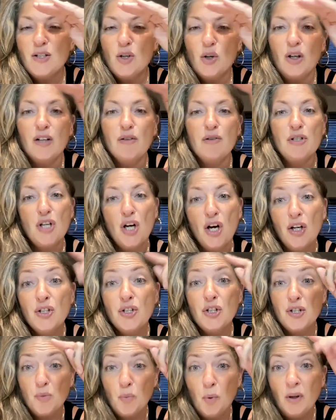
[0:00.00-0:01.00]
not going to
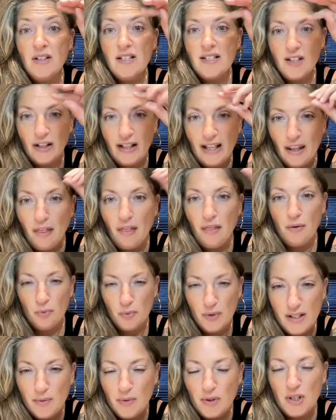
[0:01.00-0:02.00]
return just once. I get
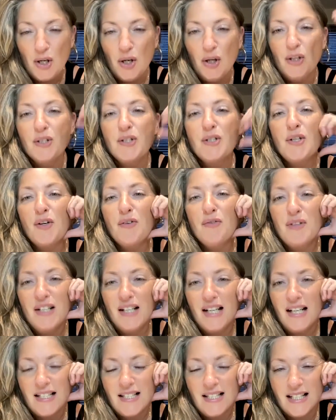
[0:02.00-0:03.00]
three returns over
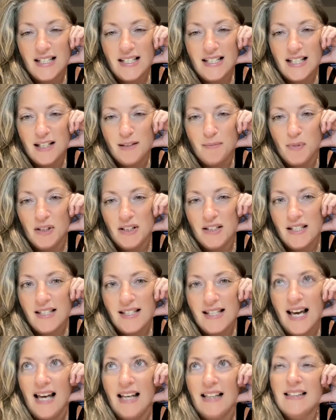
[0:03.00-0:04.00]
the next 18
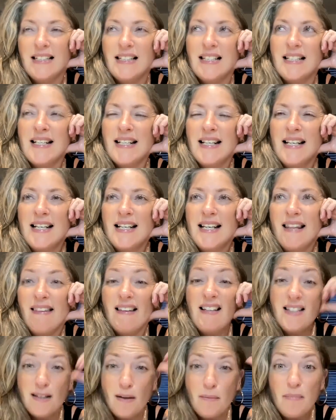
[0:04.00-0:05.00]
months, and
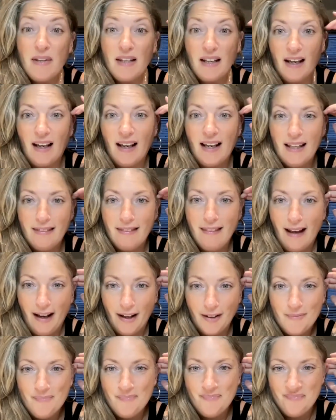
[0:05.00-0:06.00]
there's something in
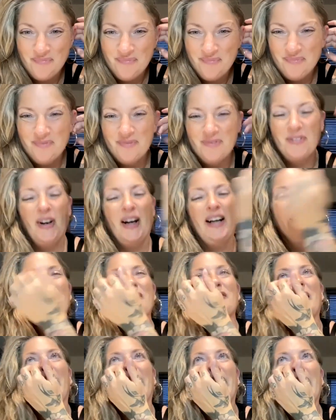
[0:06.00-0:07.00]
that, right,
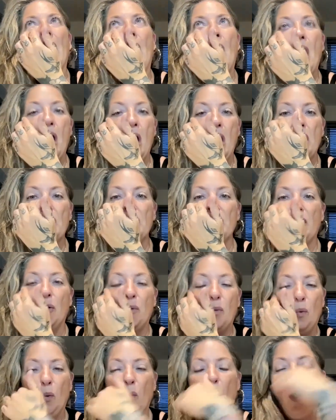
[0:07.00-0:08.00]
of like, you know,
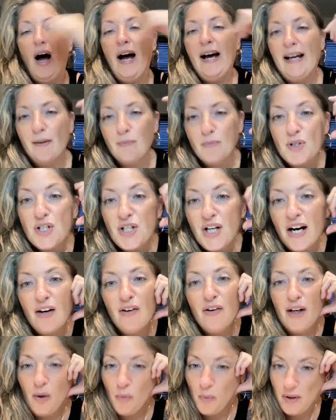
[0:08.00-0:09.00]
what I am
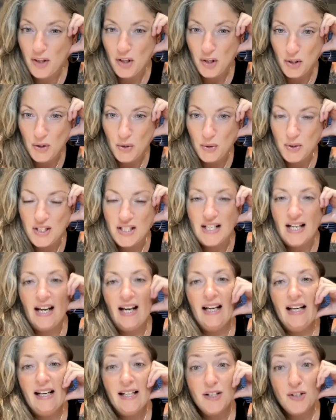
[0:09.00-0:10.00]
sharing with you
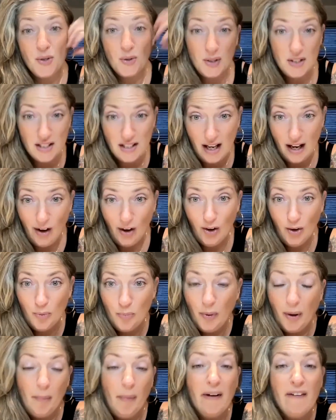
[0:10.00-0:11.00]
today, as you can
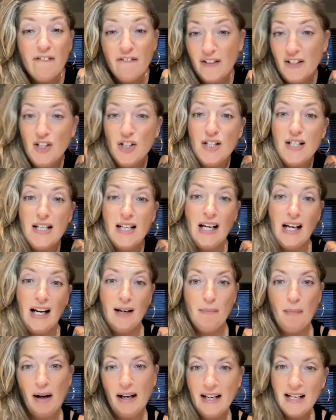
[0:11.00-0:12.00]
tell by my fidgeting
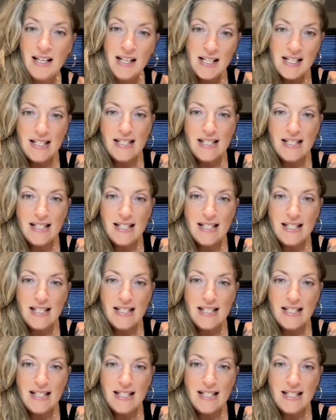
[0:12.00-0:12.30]
and my